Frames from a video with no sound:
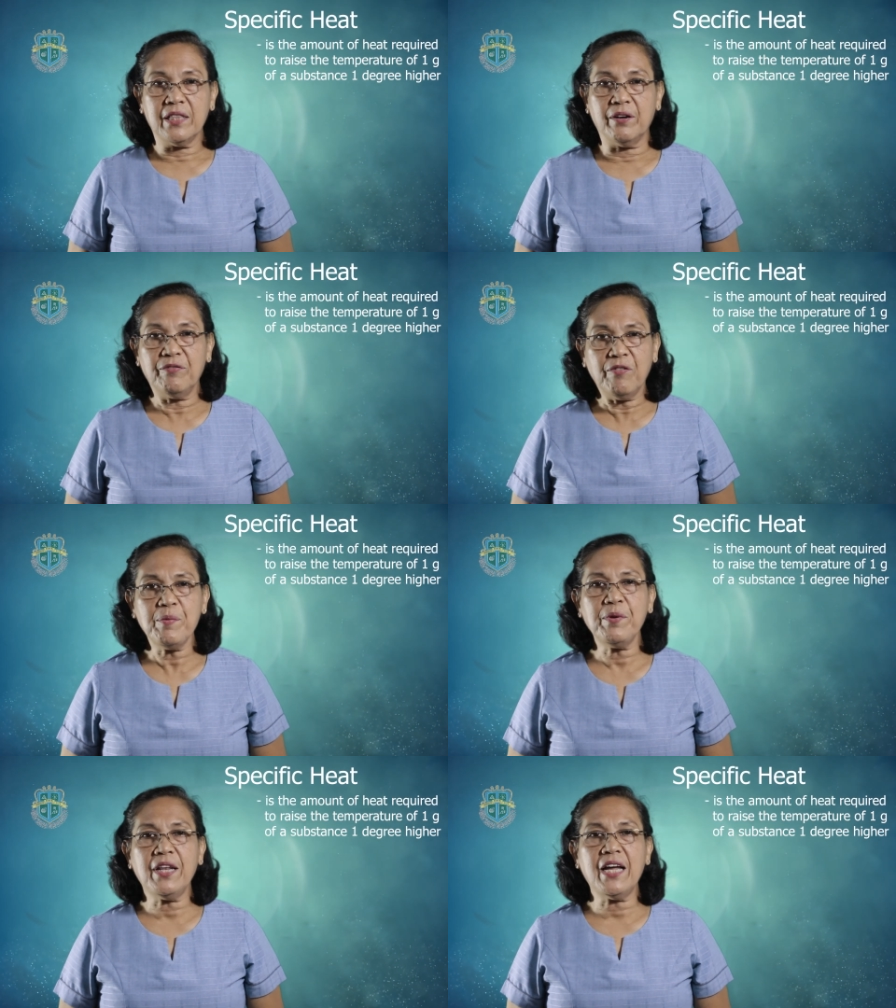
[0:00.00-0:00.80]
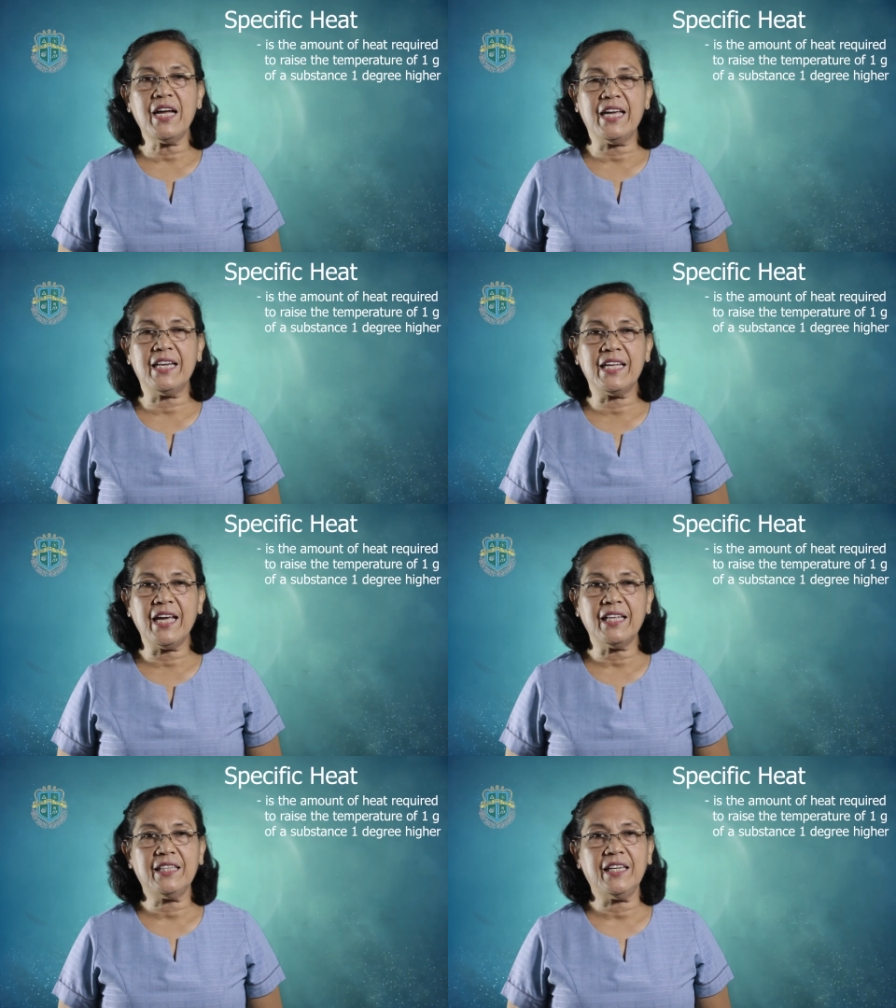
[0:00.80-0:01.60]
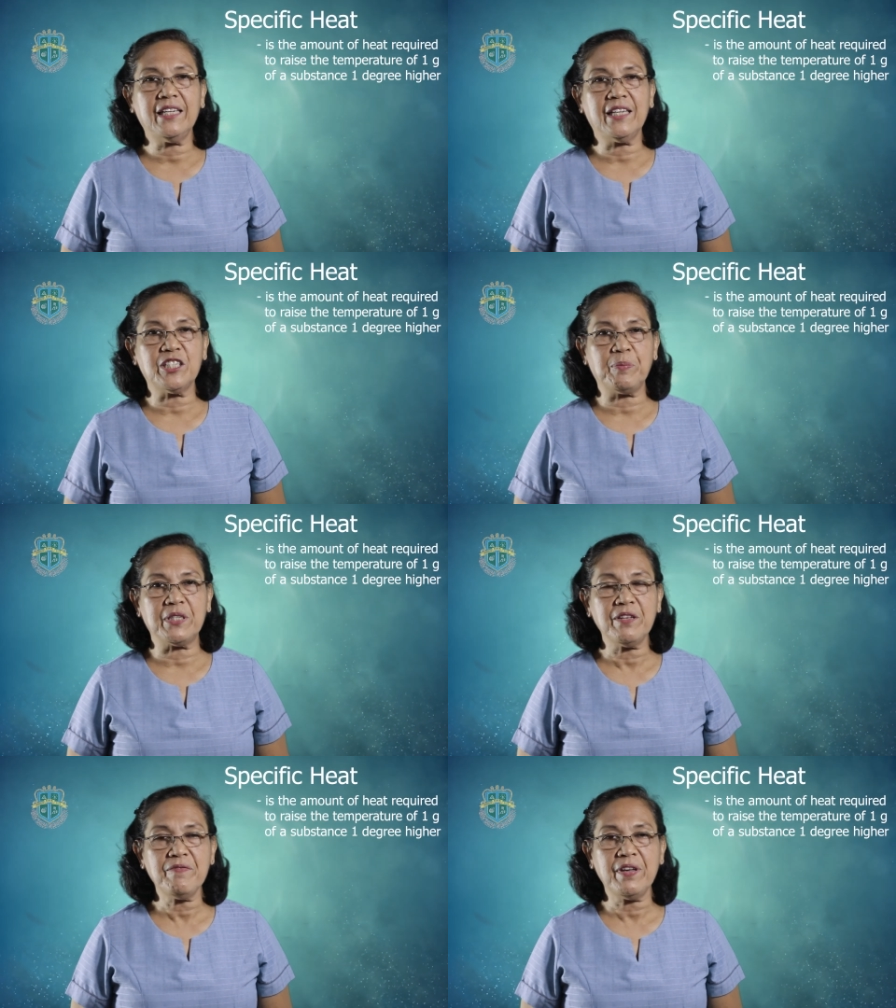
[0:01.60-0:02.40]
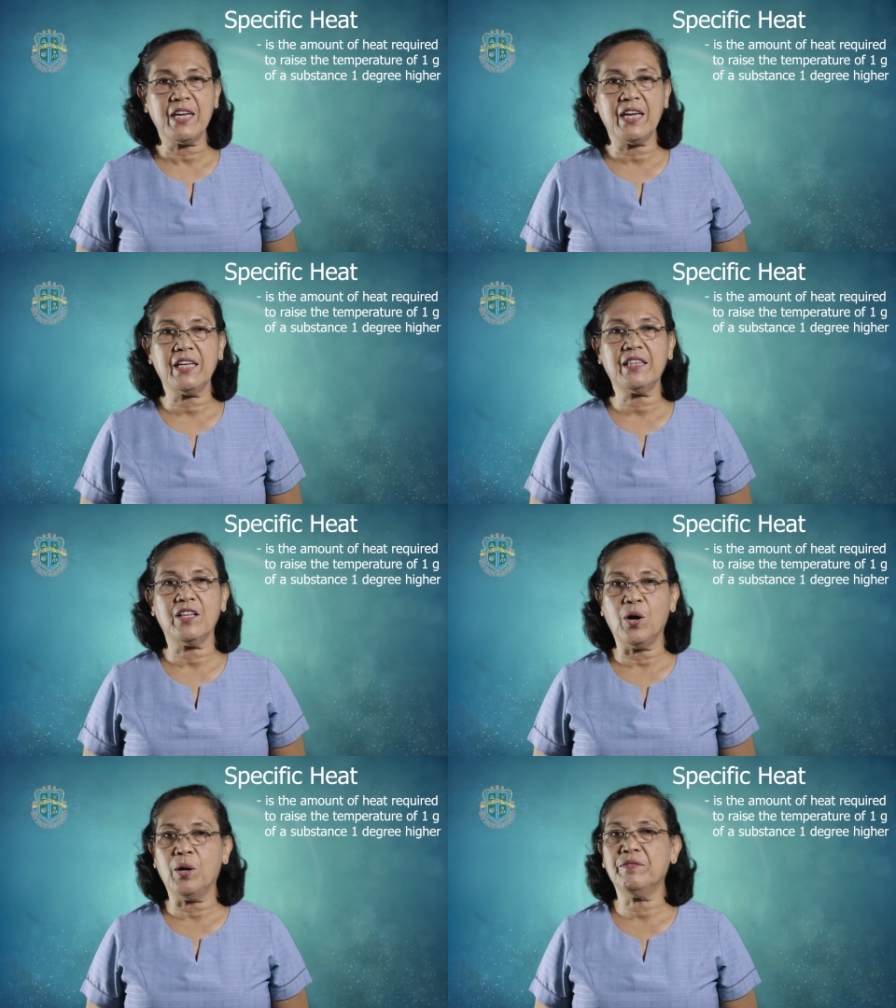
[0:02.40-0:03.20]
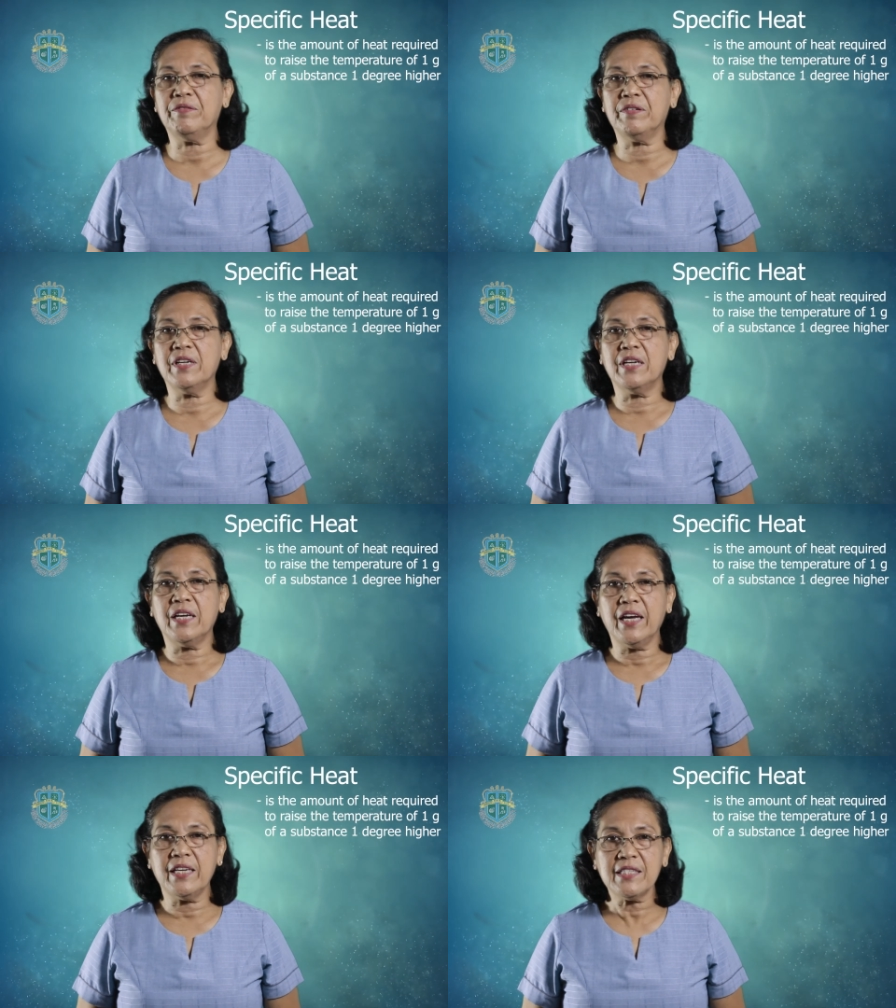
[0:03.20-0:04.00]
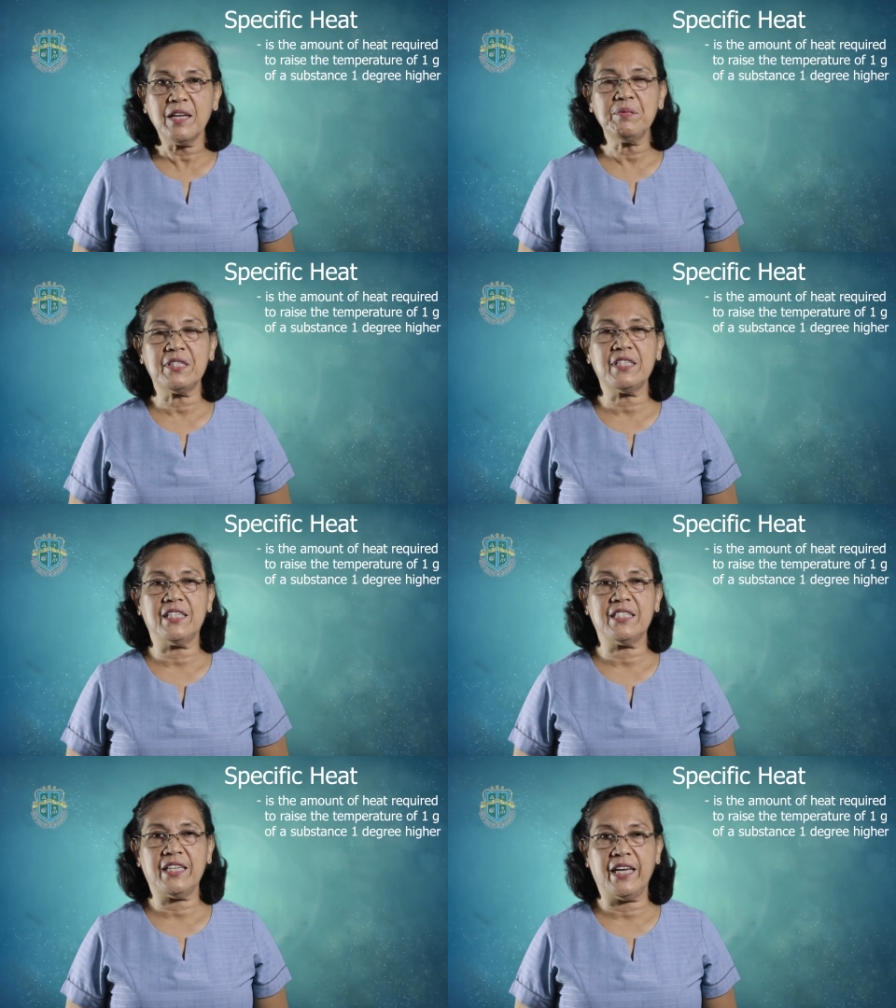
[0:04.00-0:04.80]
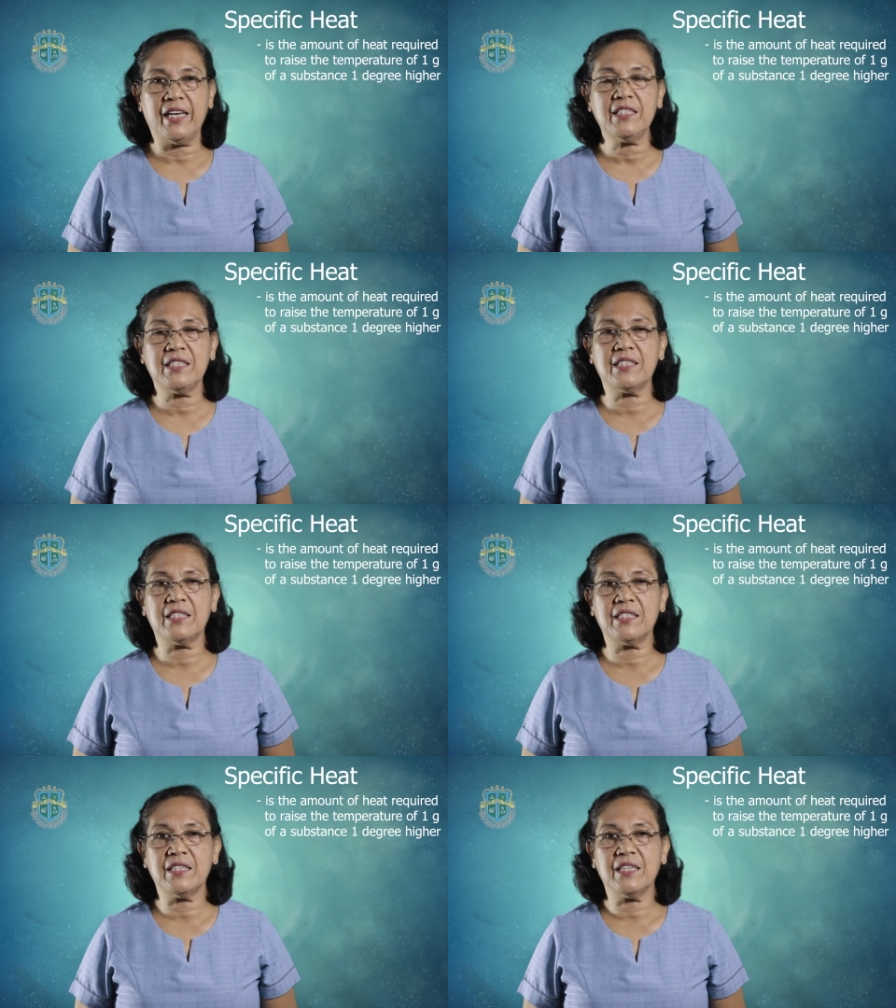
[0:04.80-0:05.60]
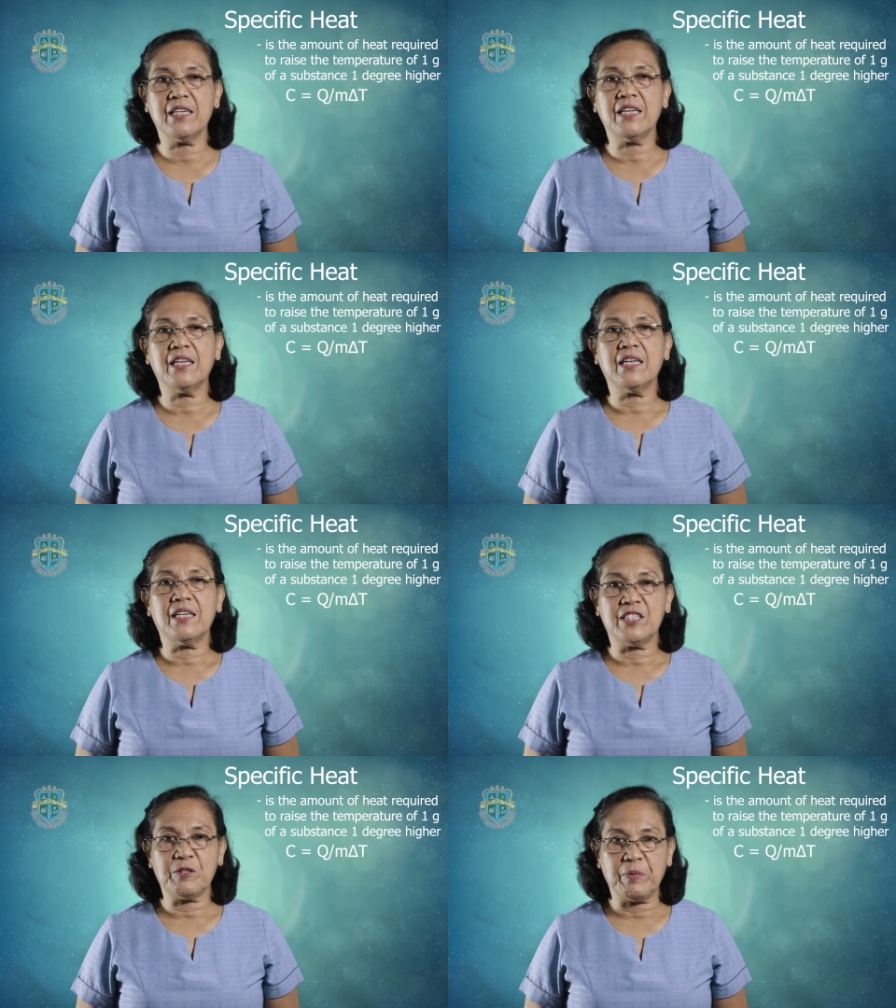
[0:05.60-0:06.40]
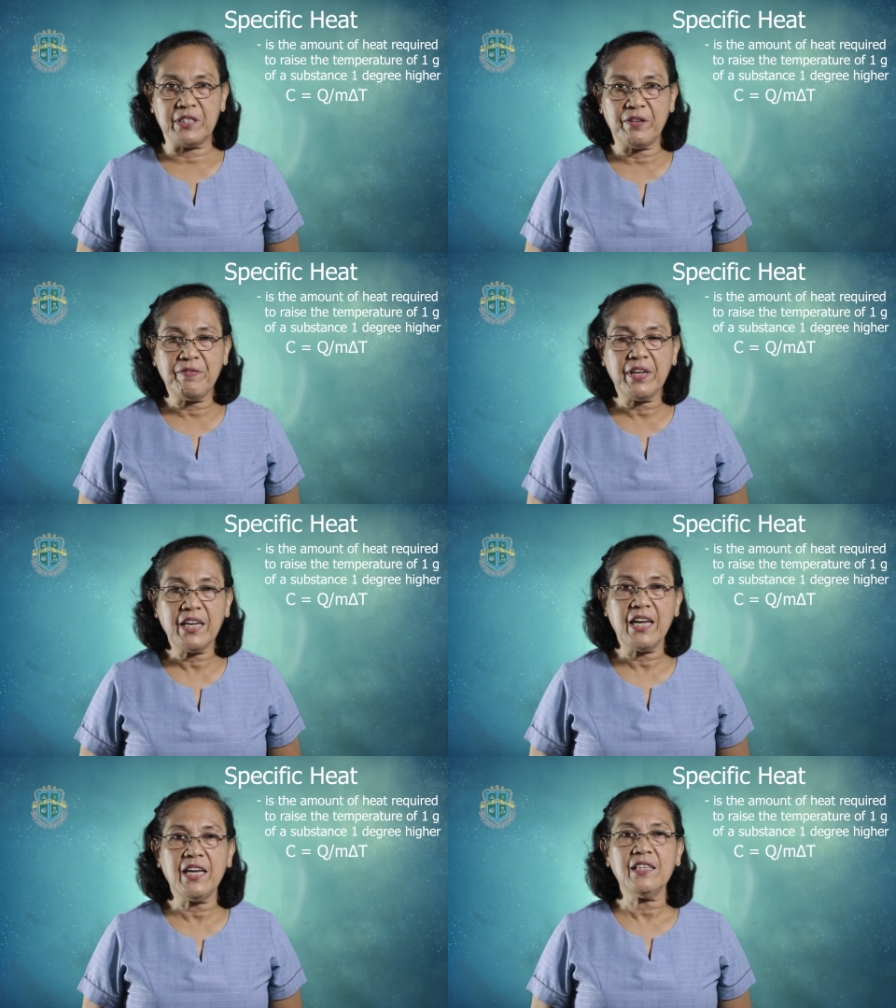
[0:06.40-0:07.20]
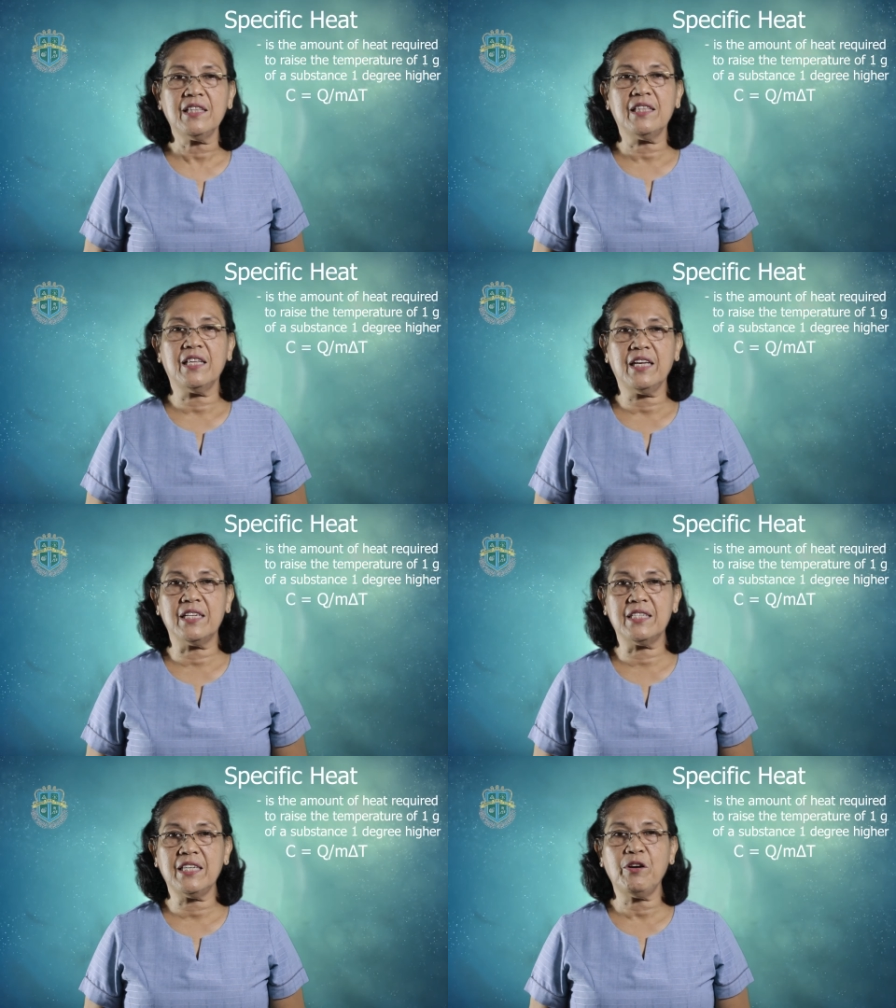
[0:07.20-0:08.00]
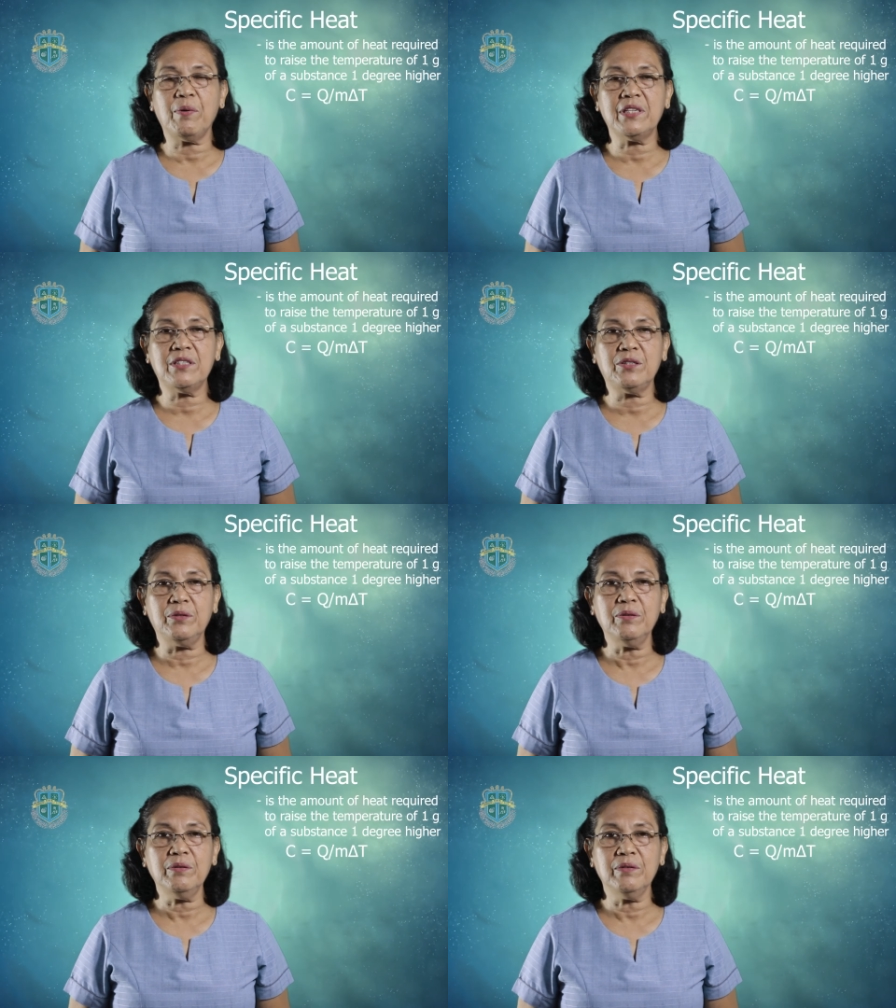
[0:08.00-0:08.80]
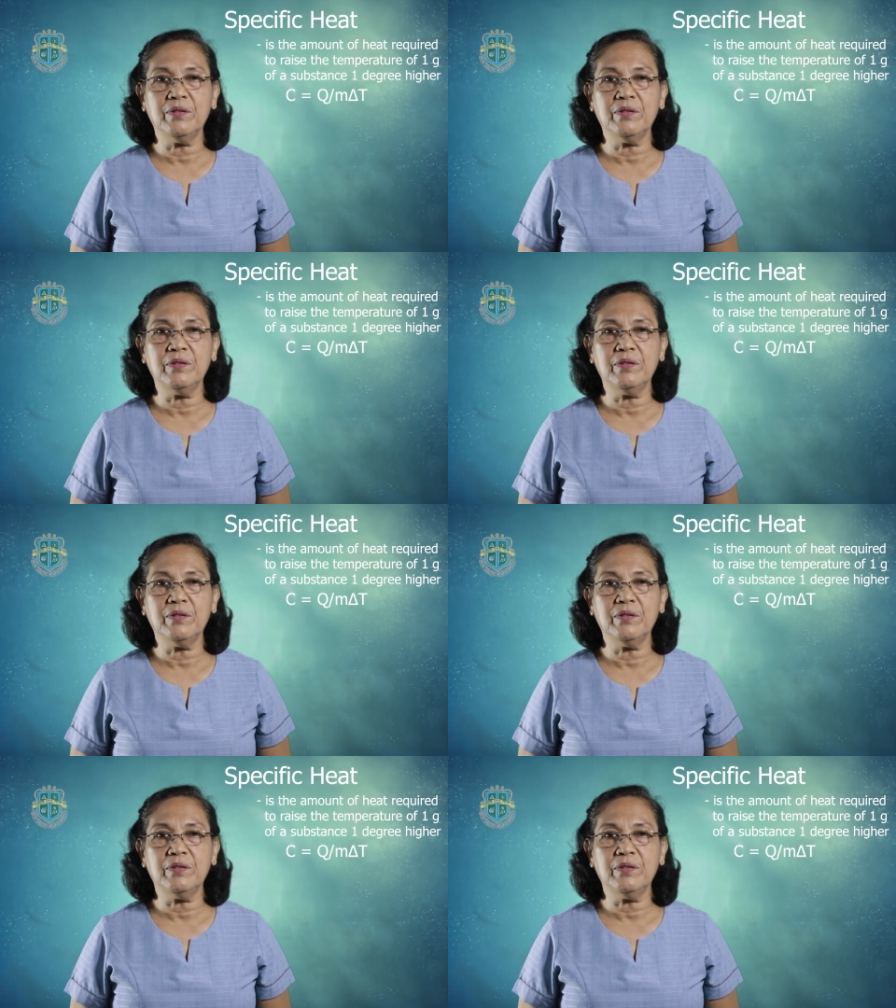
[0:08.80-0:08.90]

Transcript: The formula in getting the specific heat of a substance is specific heat is equal to